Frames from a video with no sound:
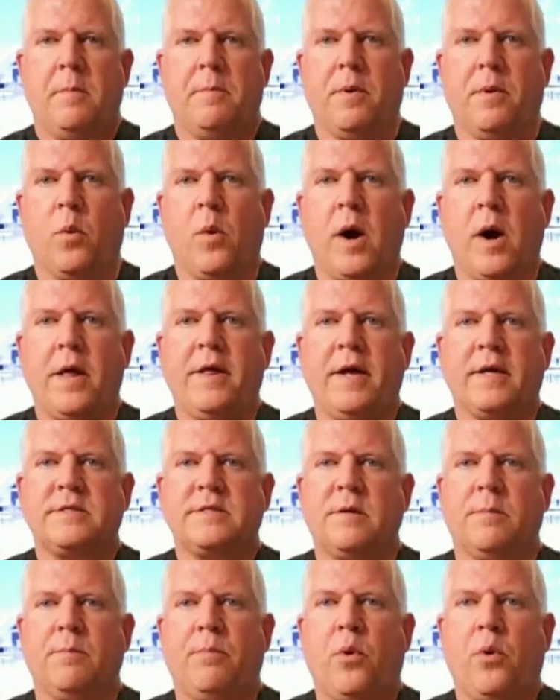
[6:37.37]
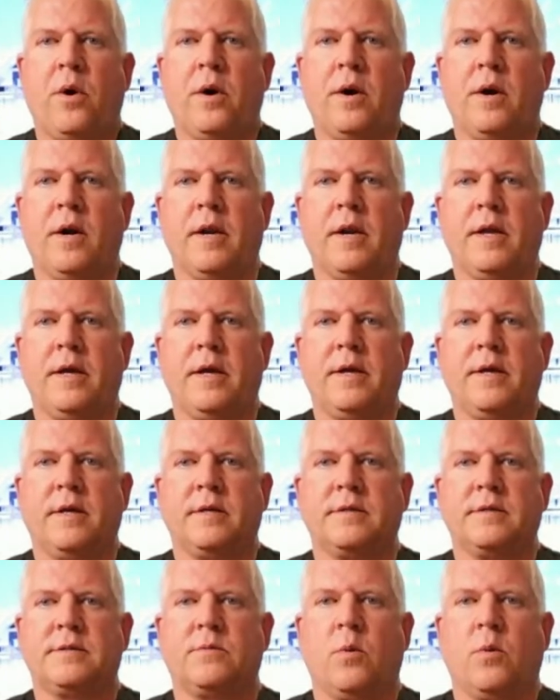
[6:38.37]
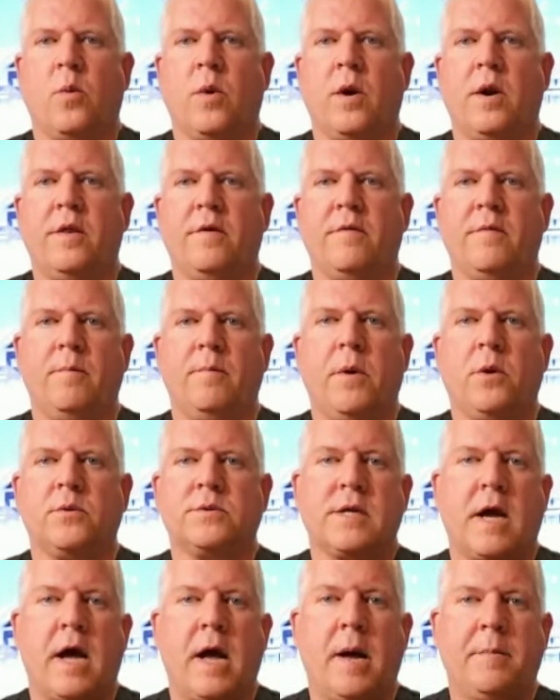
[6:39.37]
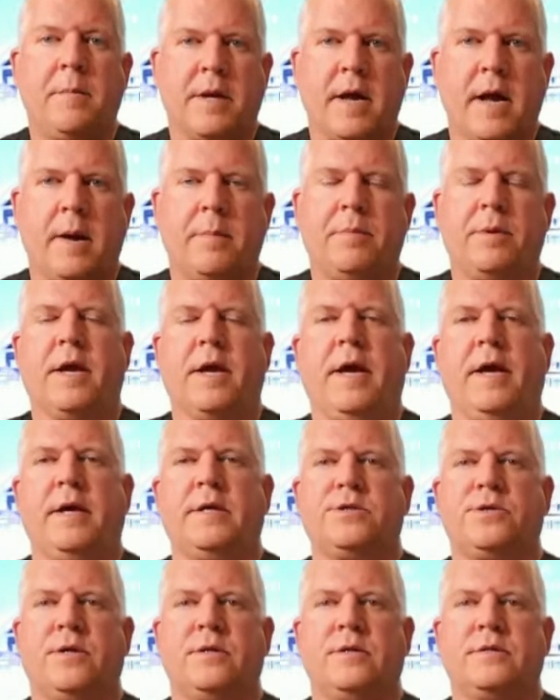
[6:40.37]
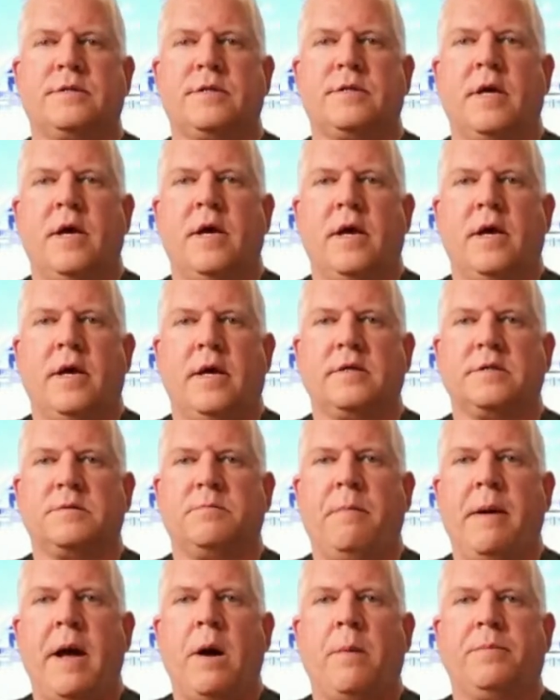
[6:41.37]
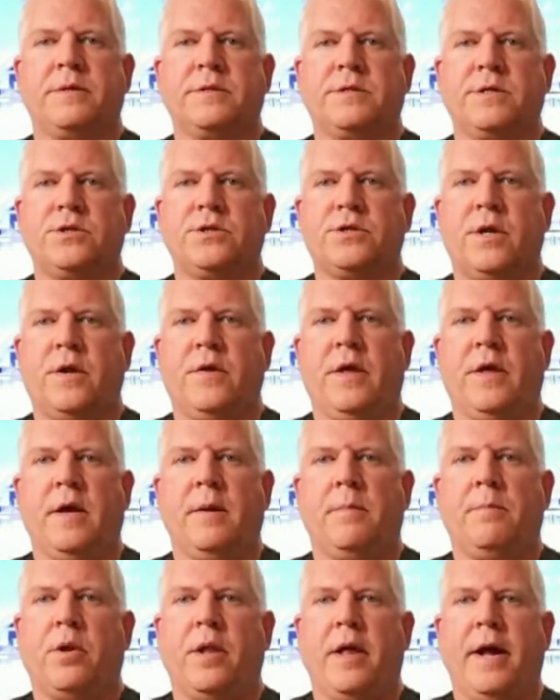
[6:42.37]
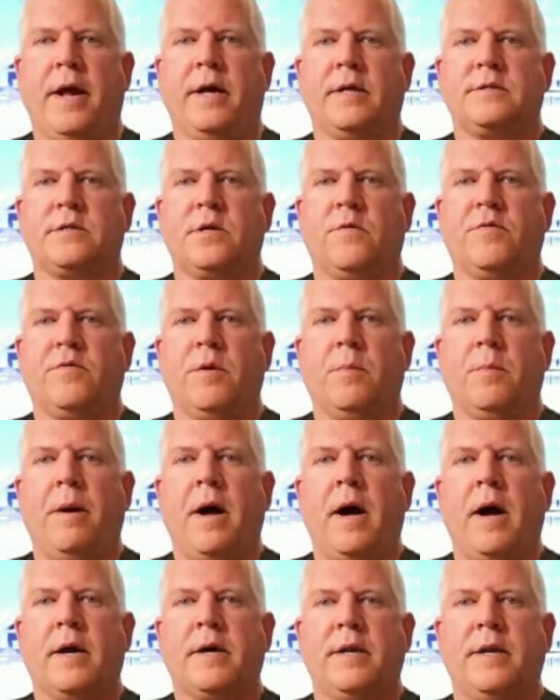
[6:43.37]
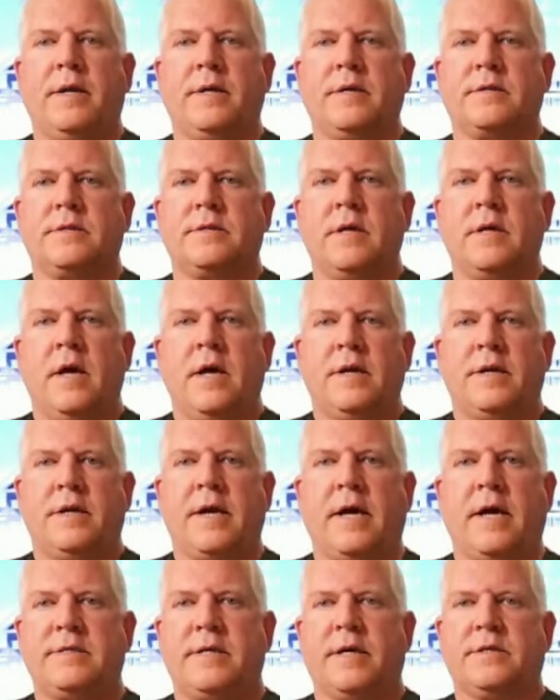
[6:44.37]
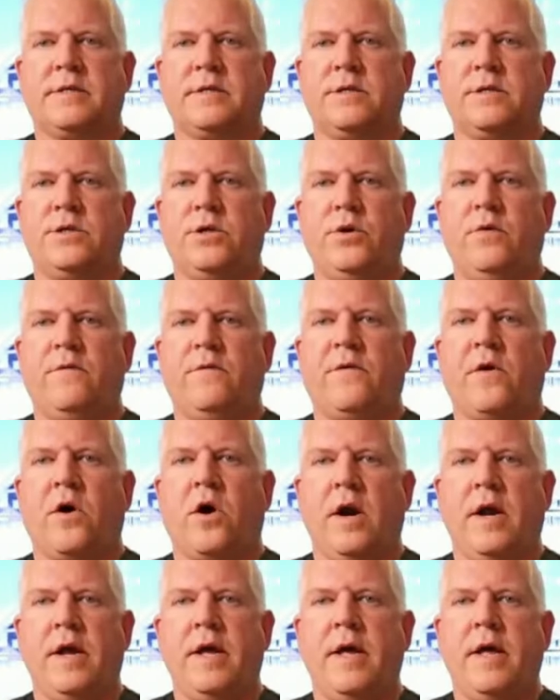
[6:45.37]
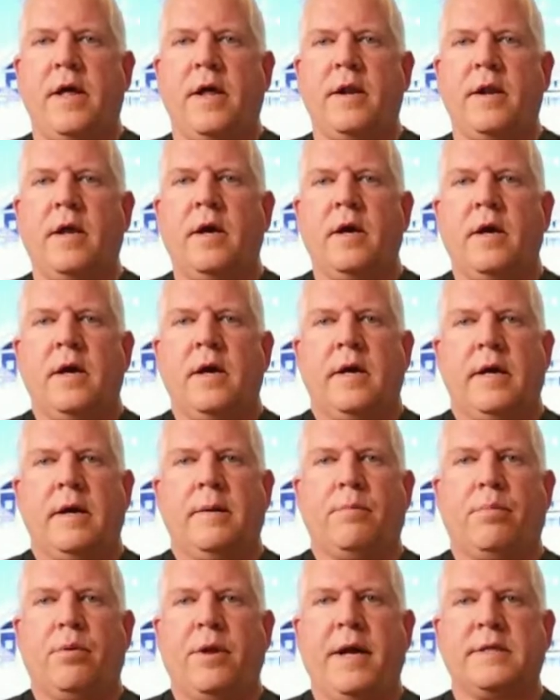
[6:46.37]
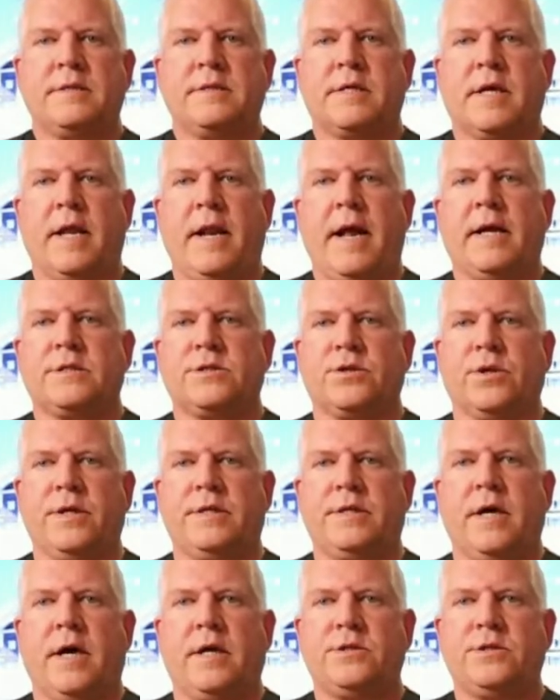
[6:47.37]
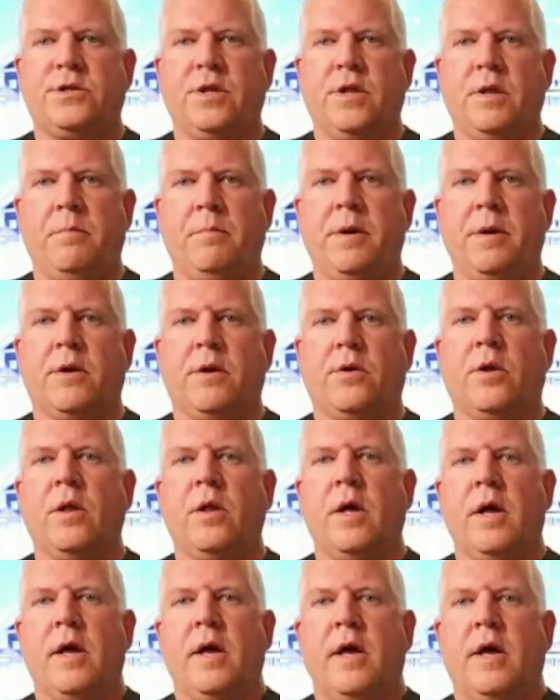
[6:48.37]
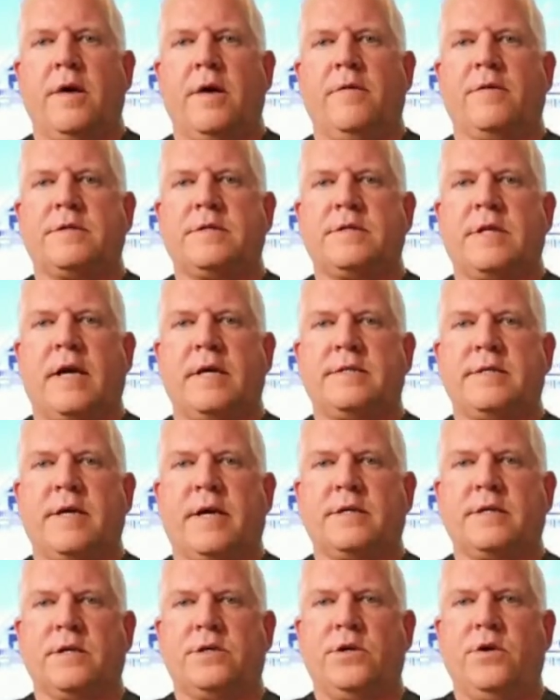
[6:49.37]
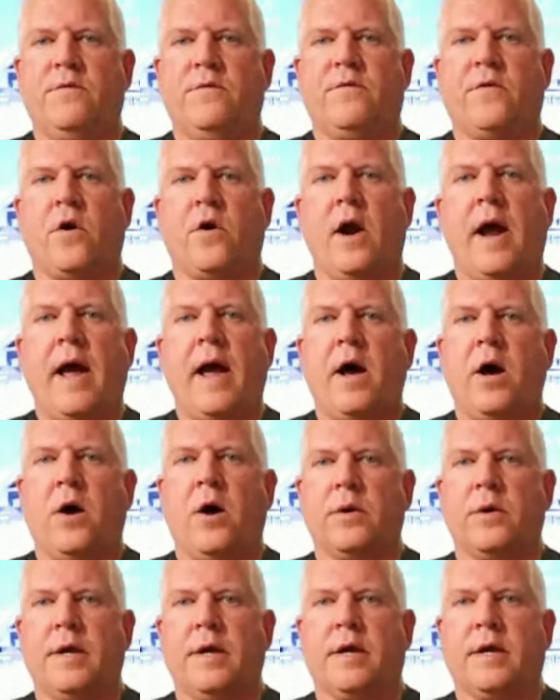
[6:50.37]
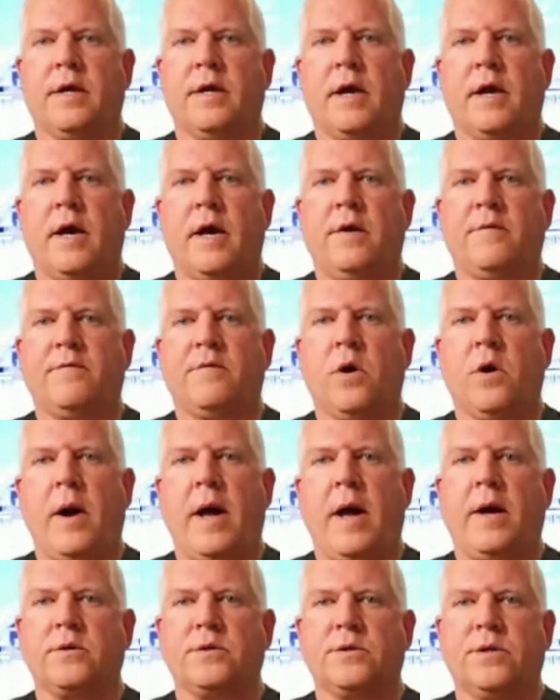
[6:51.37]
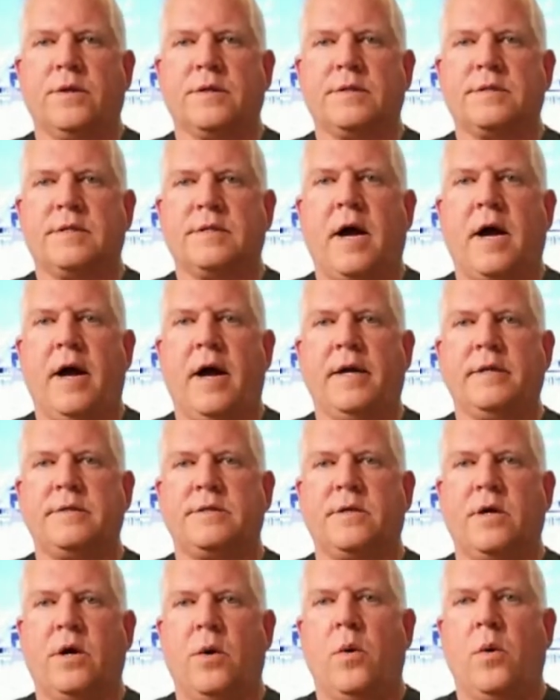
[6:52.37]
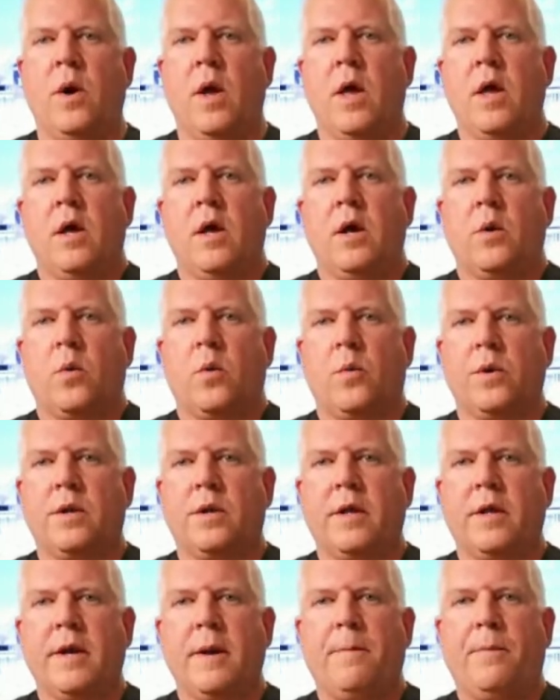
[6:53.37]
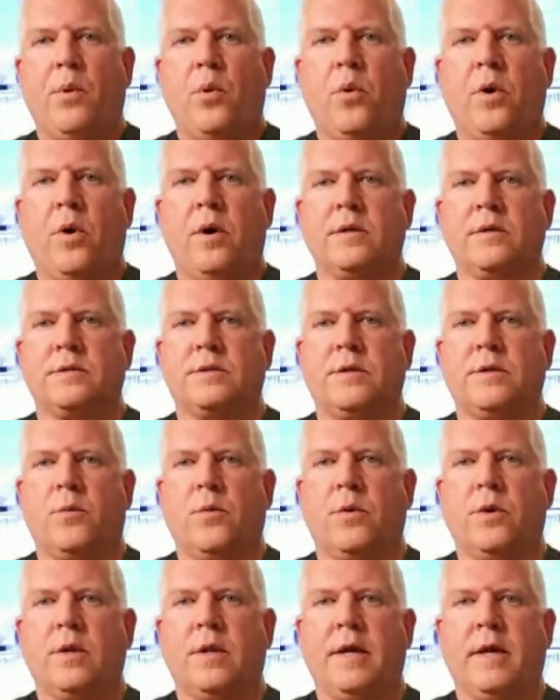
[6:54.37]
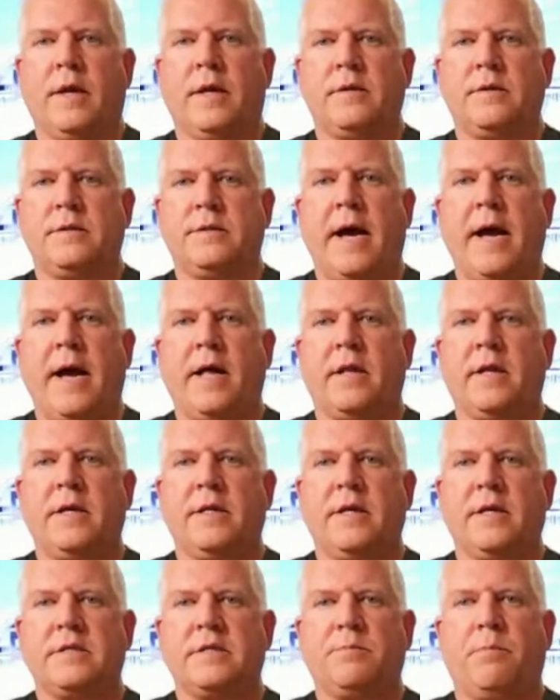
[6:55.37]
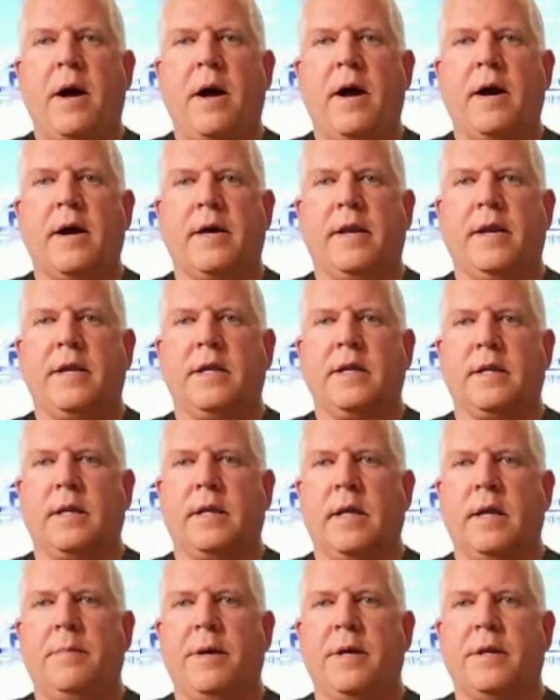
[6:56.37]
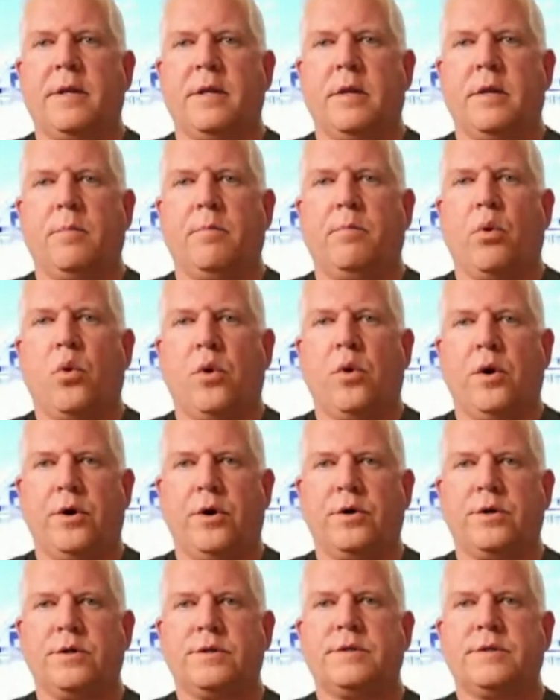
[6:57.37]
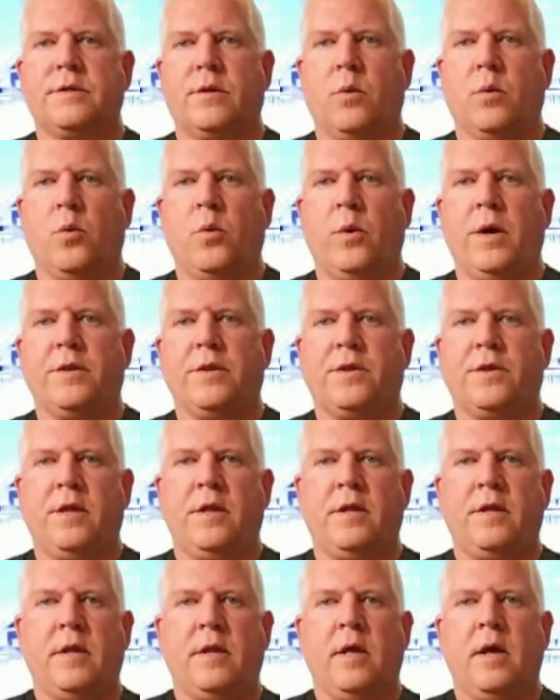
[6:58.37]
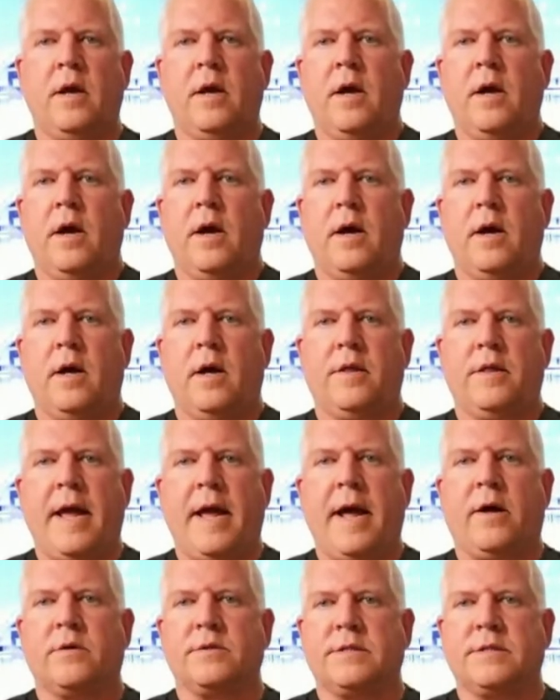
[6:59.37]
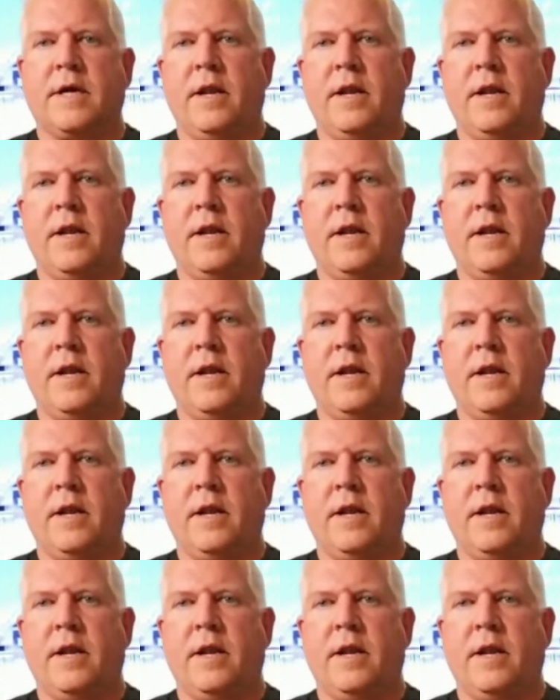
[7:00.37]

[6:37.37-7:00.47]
But why that's important is one of the most common complications is malposition of the implant. So if the pocket is dissected too far in, implants can actually touch in the middle. If it's dissected too far out, it can kind of go out to the side. So really important to really dial in this pocket and limit the borders, the width and the outside